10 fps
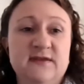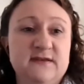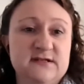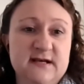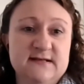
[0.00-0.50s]

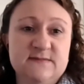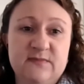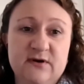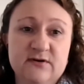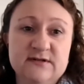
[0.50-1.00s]
Jess
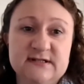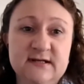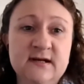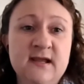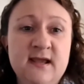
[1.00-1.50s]

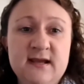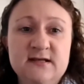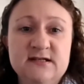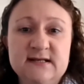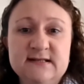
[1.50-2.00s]
Brogden.
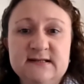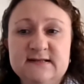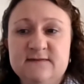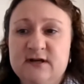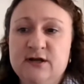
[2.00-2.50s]

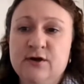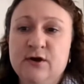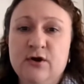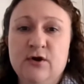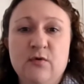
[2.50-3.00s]
Jess's
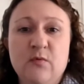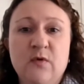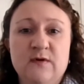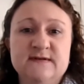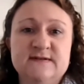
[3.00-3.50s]
video
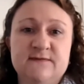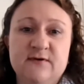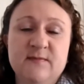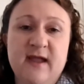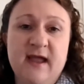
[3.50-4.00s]
was
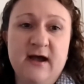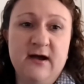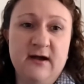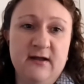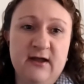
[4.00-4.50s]
from
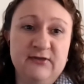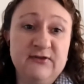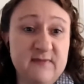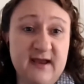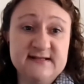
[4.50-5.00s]
a
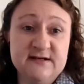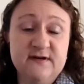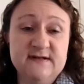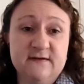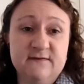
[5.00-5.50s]

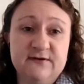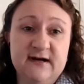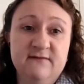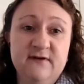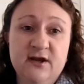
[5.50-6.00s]
series of
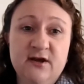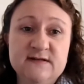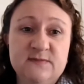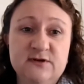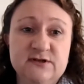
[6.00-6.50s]
3 videos
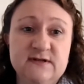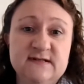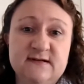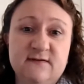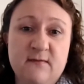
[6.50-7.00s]

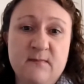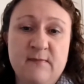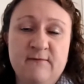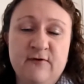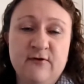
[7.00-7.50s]
produced
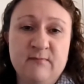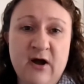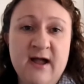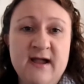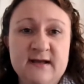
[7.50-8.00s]

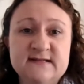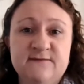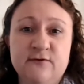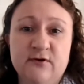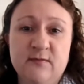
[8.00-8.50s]
by us
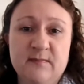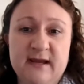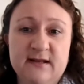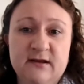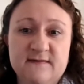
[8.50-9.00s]
for
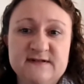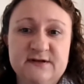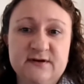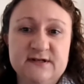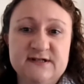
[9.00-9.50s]
Meat
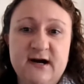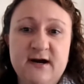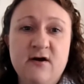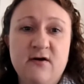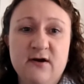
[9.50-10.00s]
Livestock
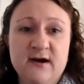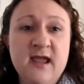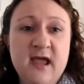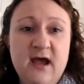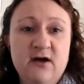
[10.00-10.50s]
Australia on
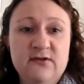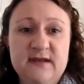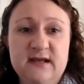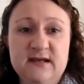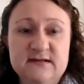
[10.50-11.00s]

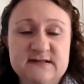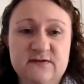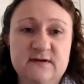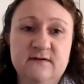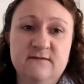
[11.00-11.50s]
healthy
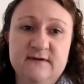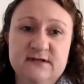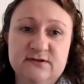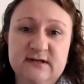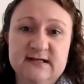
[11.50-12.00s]
soil
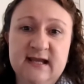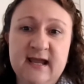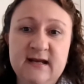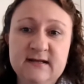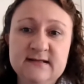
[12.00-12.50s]
visual
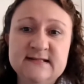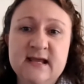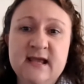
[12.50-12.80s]
indicators.